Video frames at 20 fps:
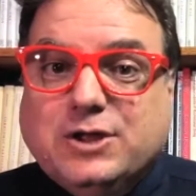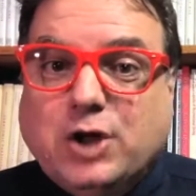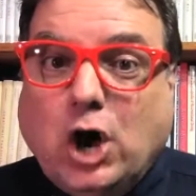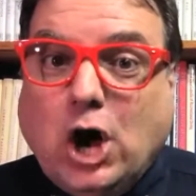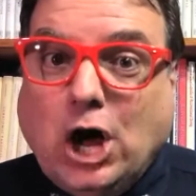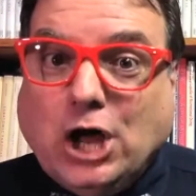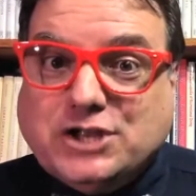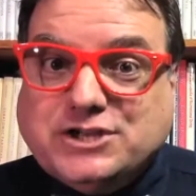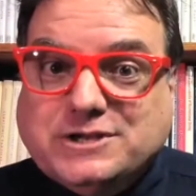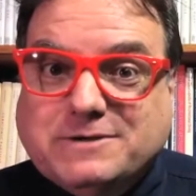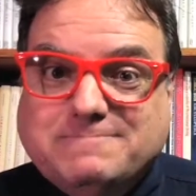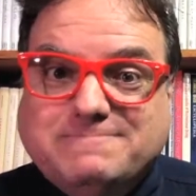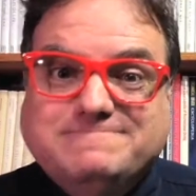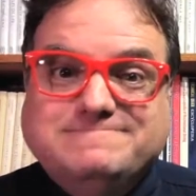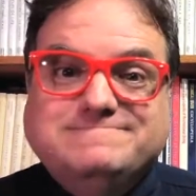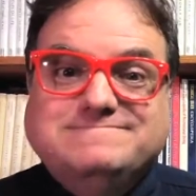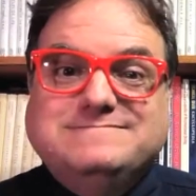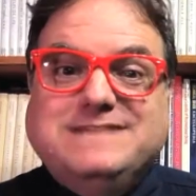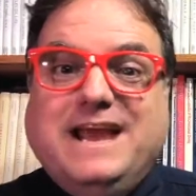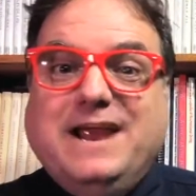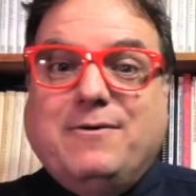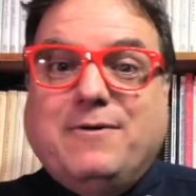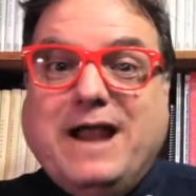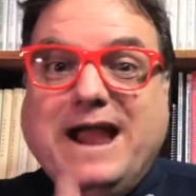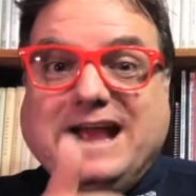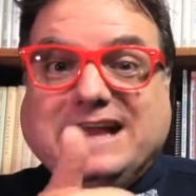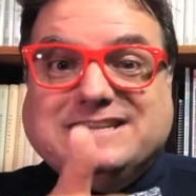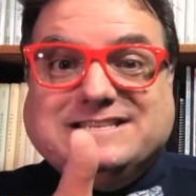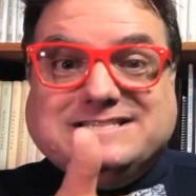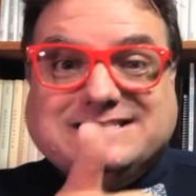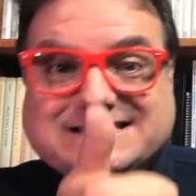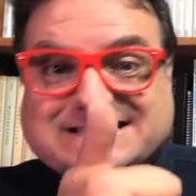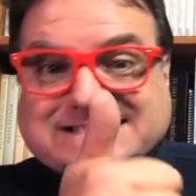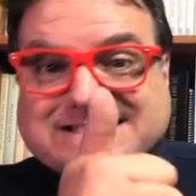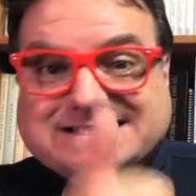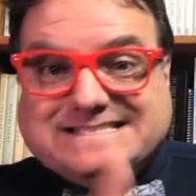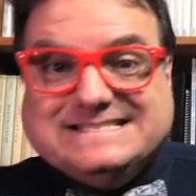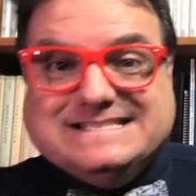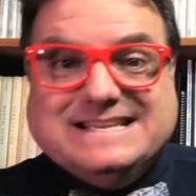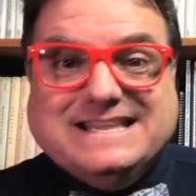Awesome. Hey, Rags.
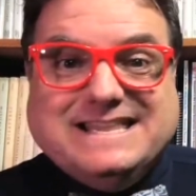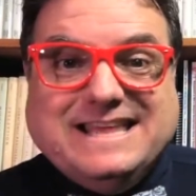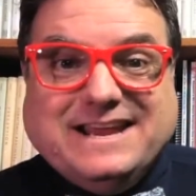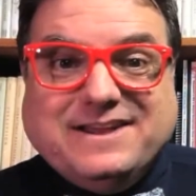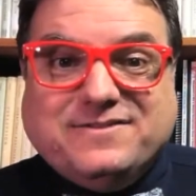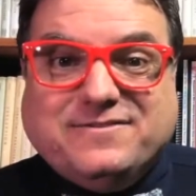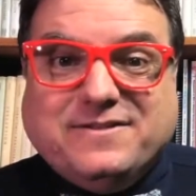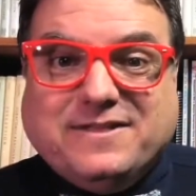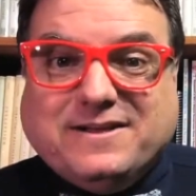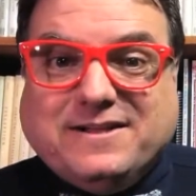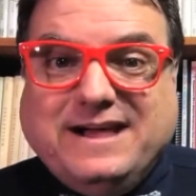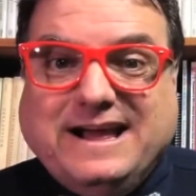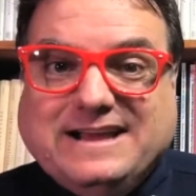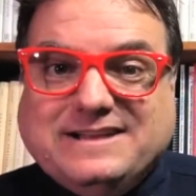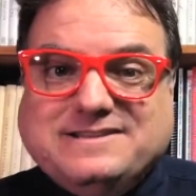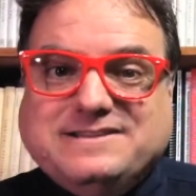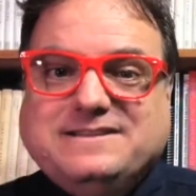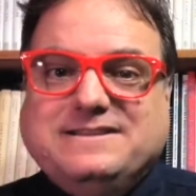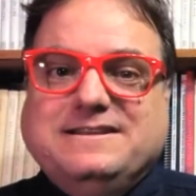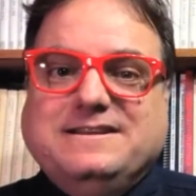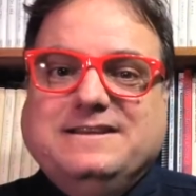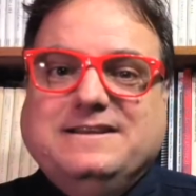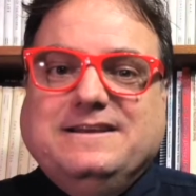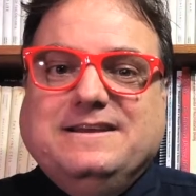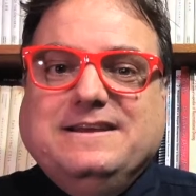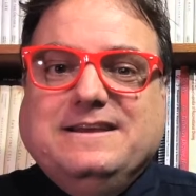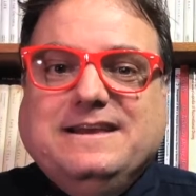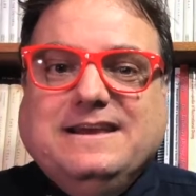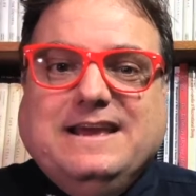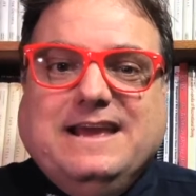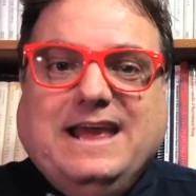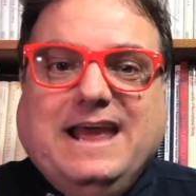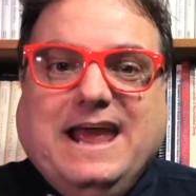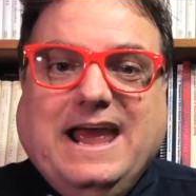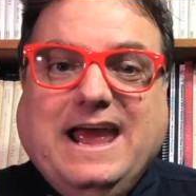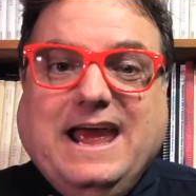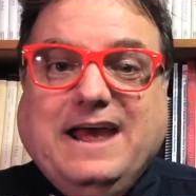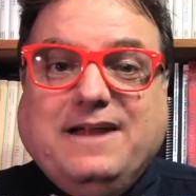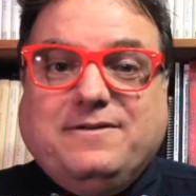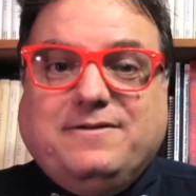Thanks for the class.
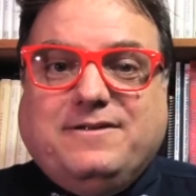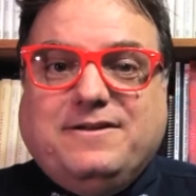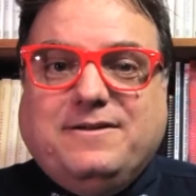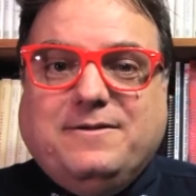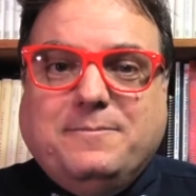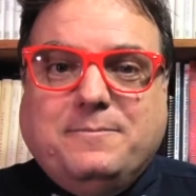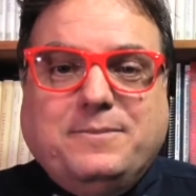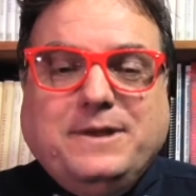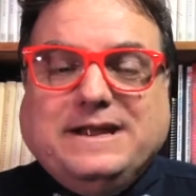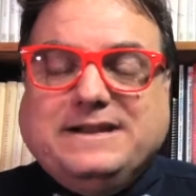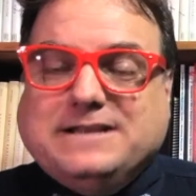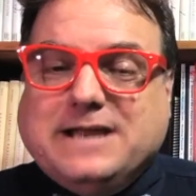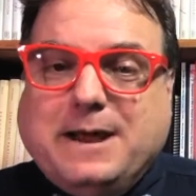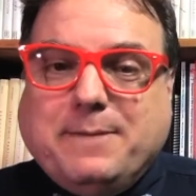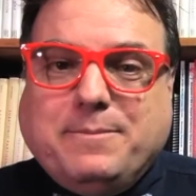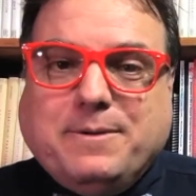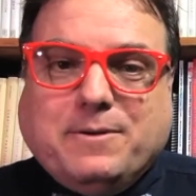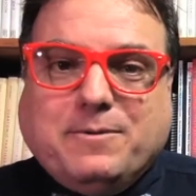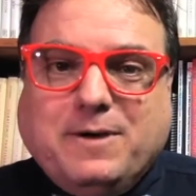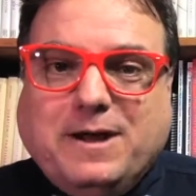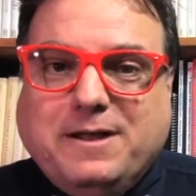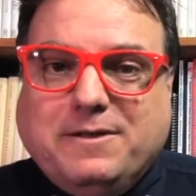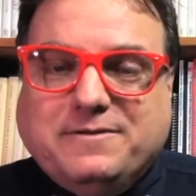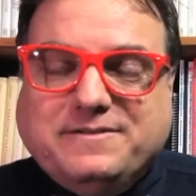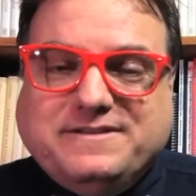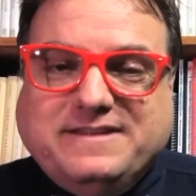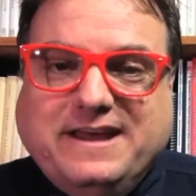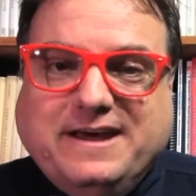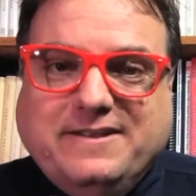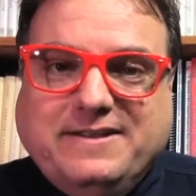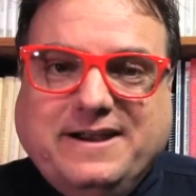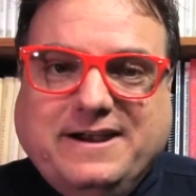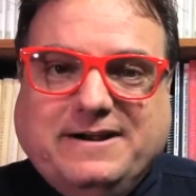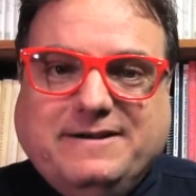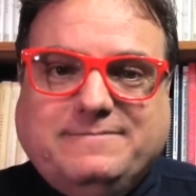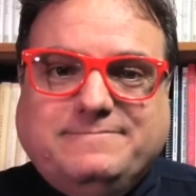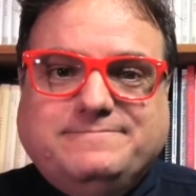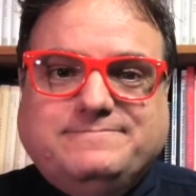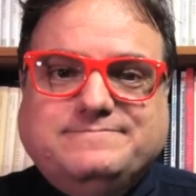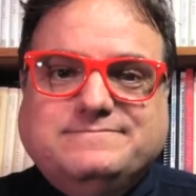And big topic while I was down
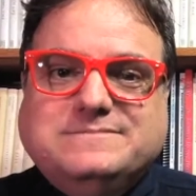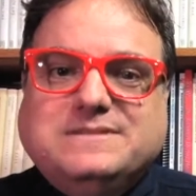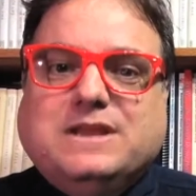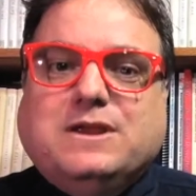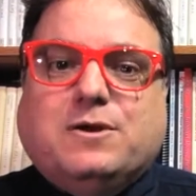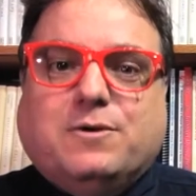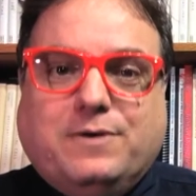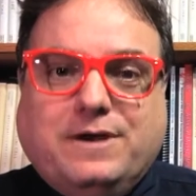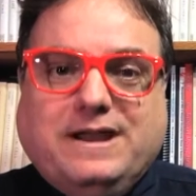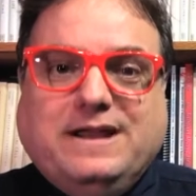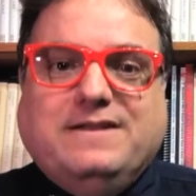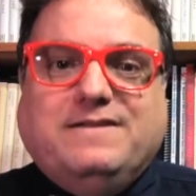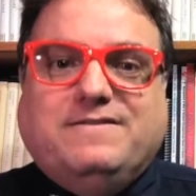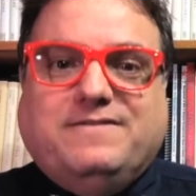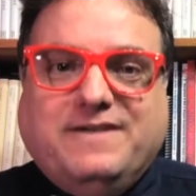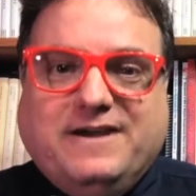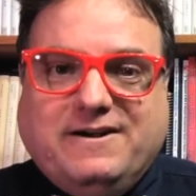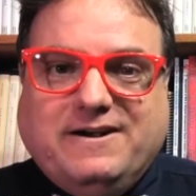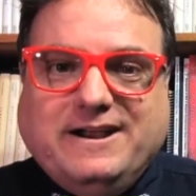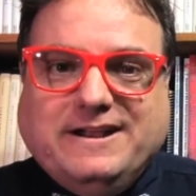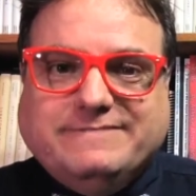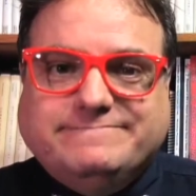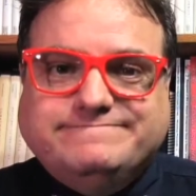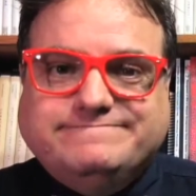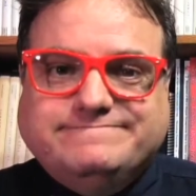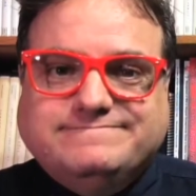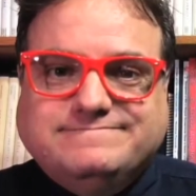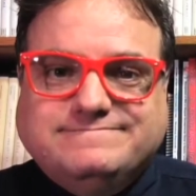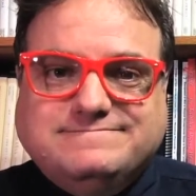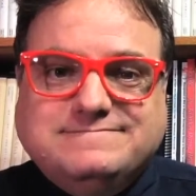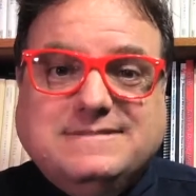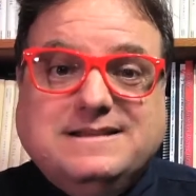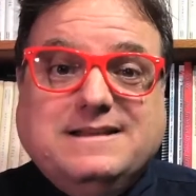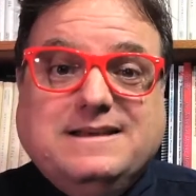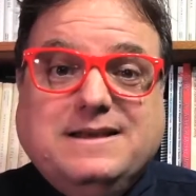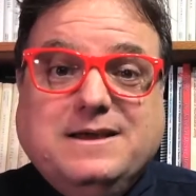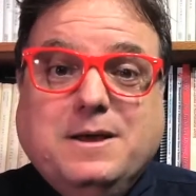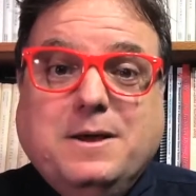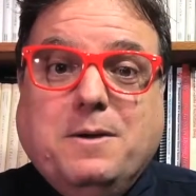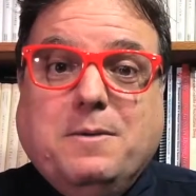there, Korean ferry.
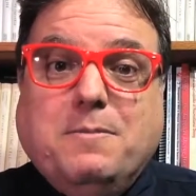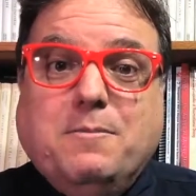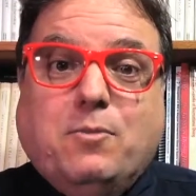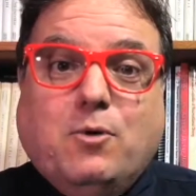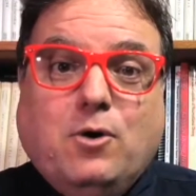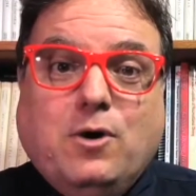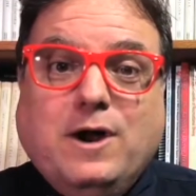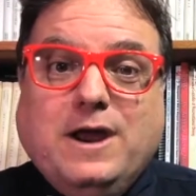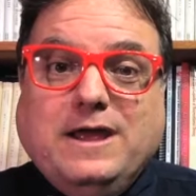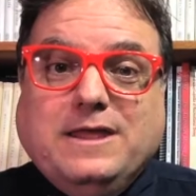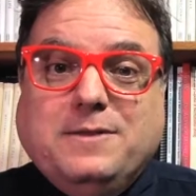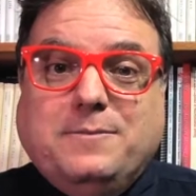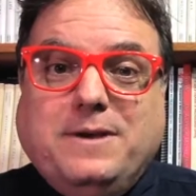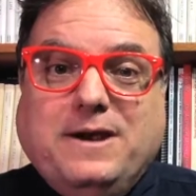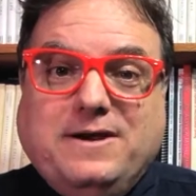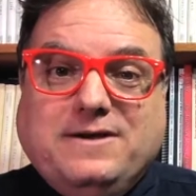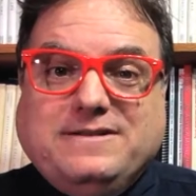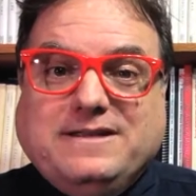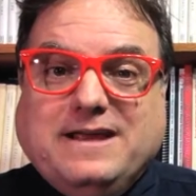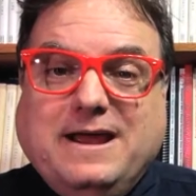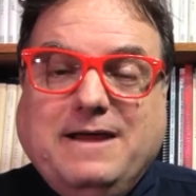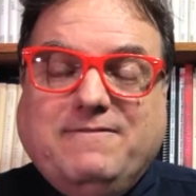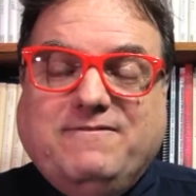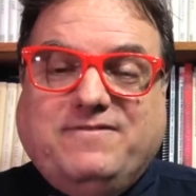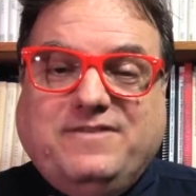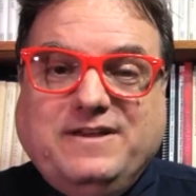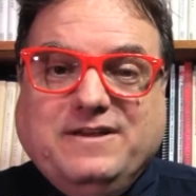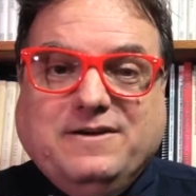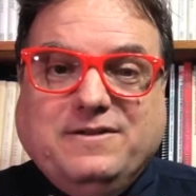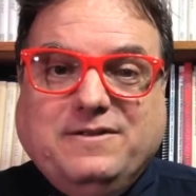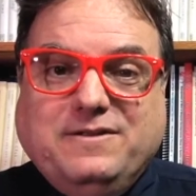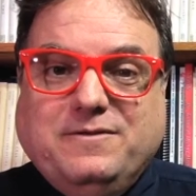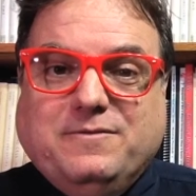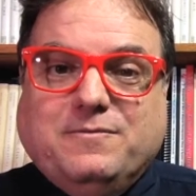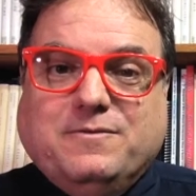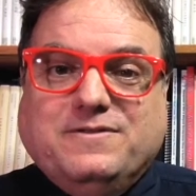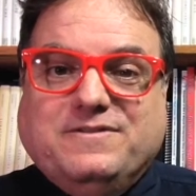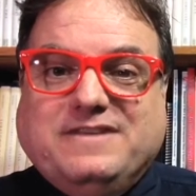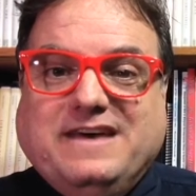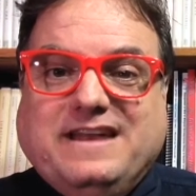Boy, in the maritime field,
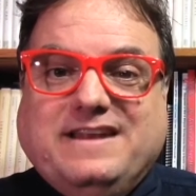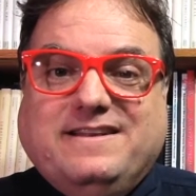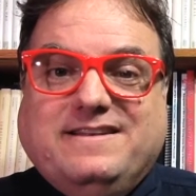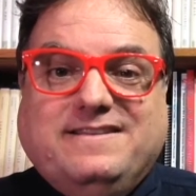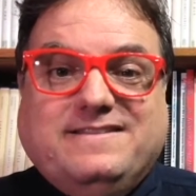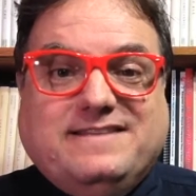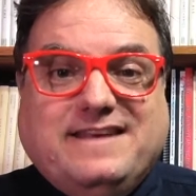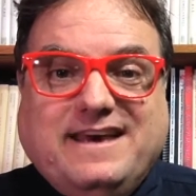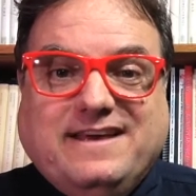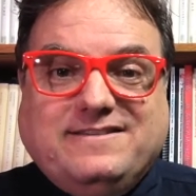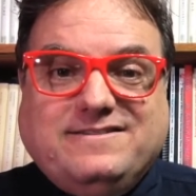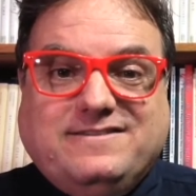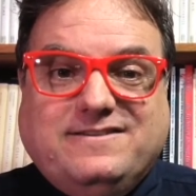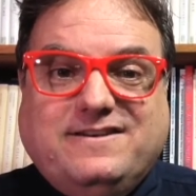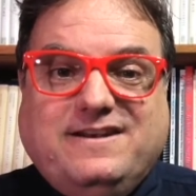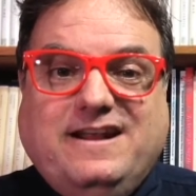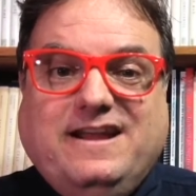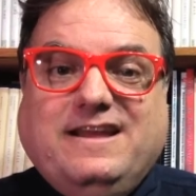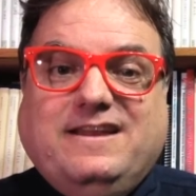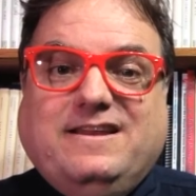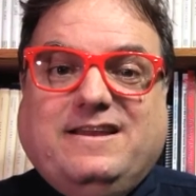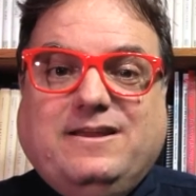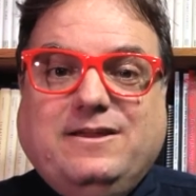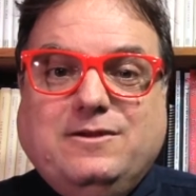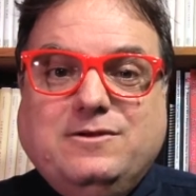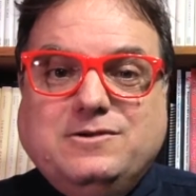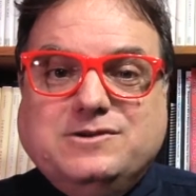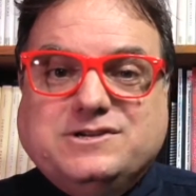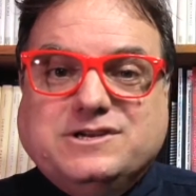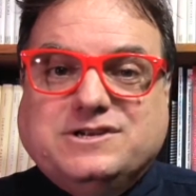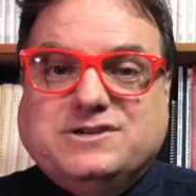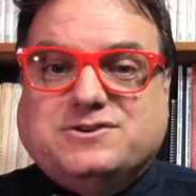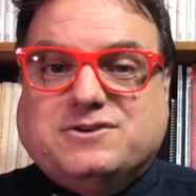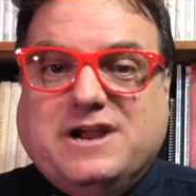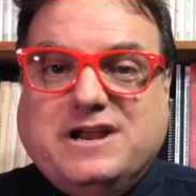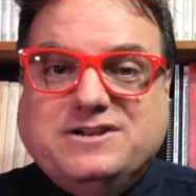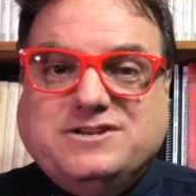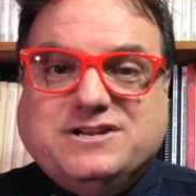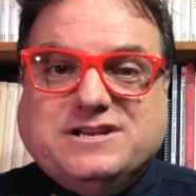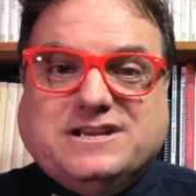was that a disaster and huge and
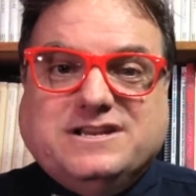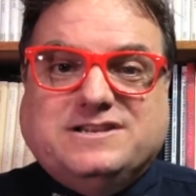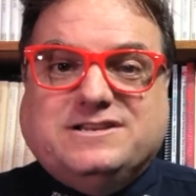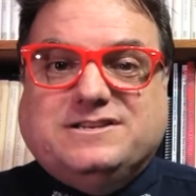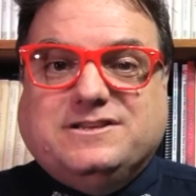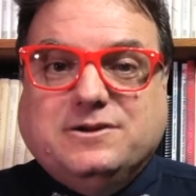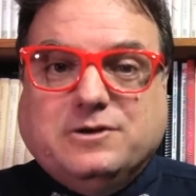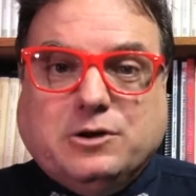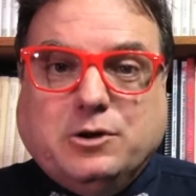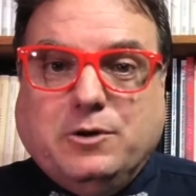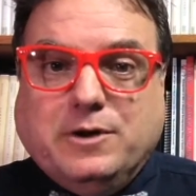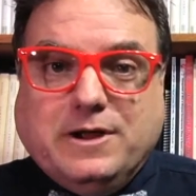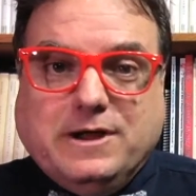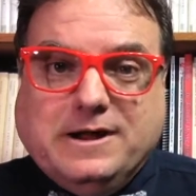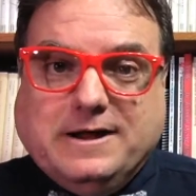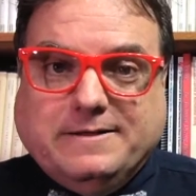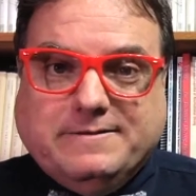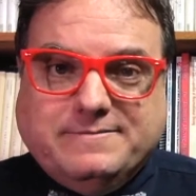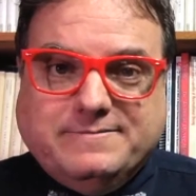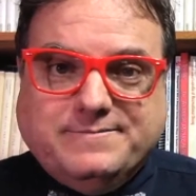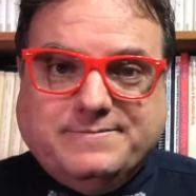tragic and still going on.